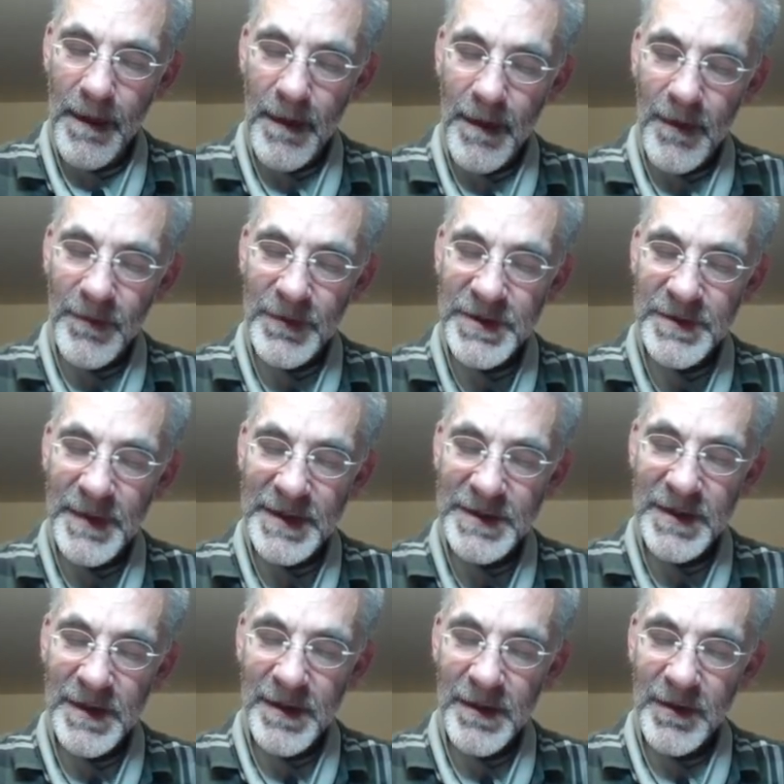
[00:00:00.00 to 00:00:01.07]
which
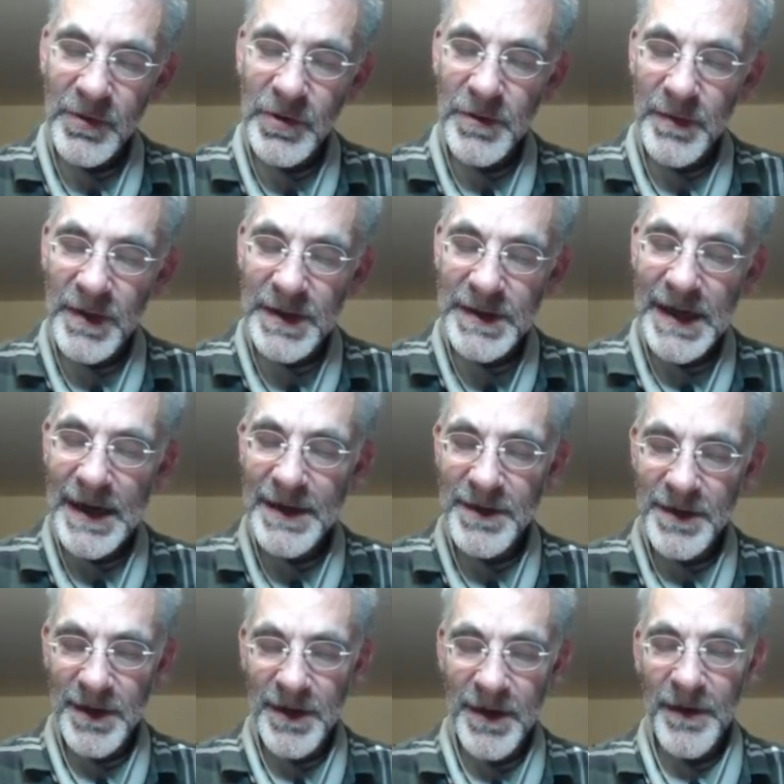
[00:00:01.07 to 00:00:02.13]
means a group contained
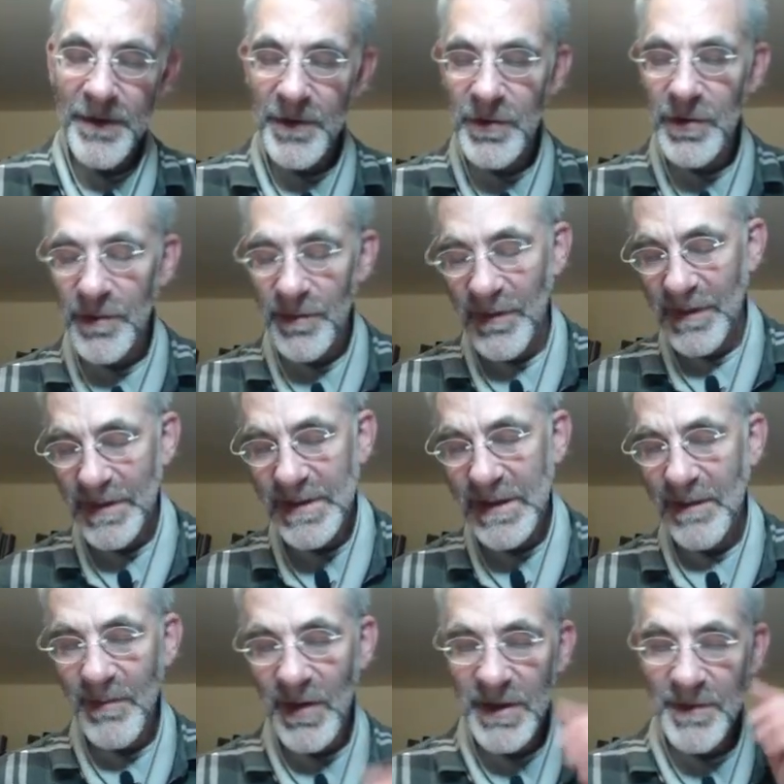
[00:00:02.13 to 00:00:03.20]
in another group with the
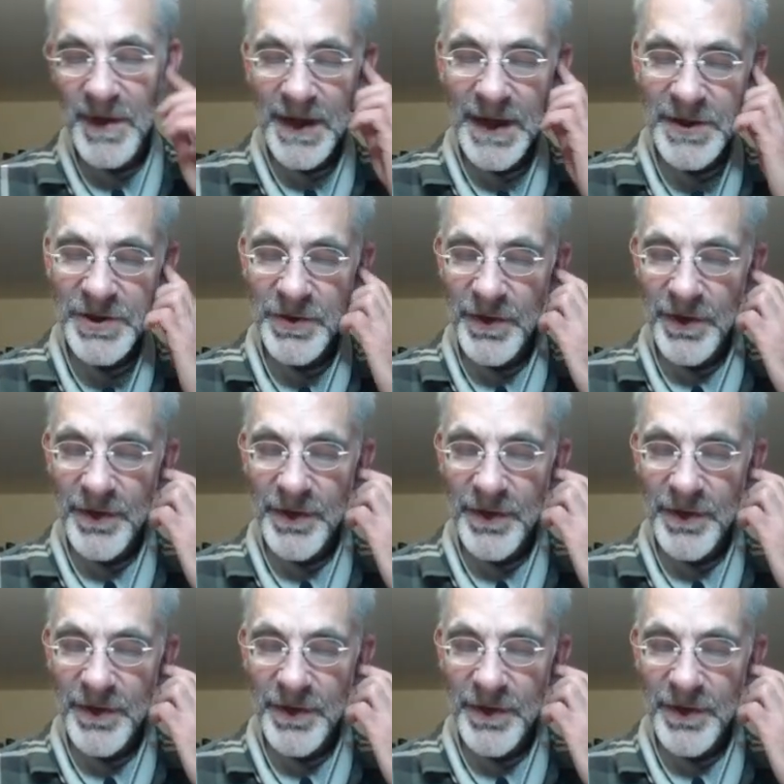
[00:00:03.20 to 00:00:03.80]
same multiplication, rather